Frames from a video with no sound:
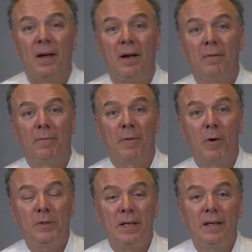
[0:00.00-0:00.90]
a
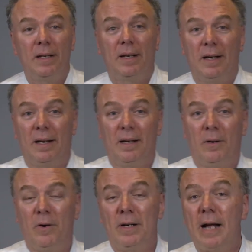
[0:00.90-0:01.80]
frozen uh,
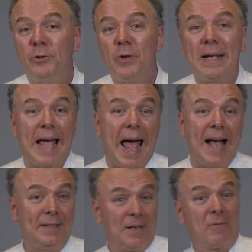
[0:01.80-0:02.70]
or a nitrogen
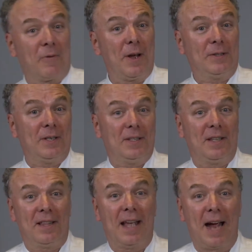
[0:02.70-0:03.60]
gas, and it freezes
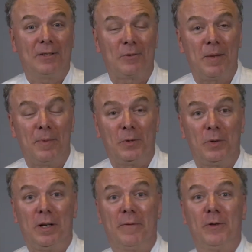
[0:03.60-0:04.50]
the ice cream into a
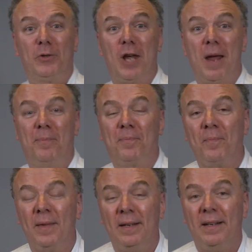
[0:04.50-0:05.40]
different shape.
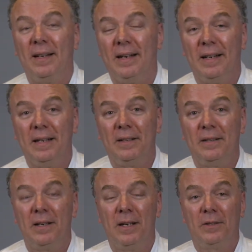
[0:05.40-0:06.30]
Uh, into,
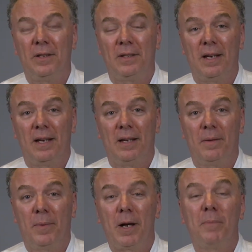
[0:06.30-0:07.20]
into,
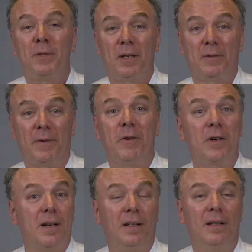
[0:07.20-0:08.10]
it becomes
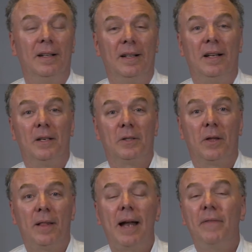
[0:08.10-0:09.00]
spherical. So
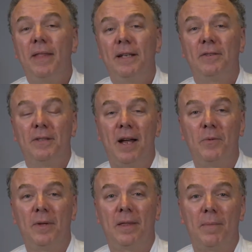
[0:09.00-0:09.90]
a lot of things are done
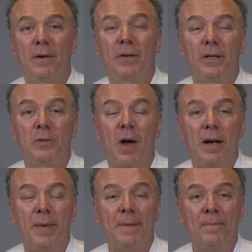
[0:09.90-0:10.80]
with
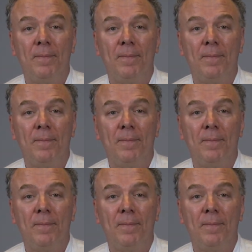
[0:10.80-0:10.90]
microgastronomy,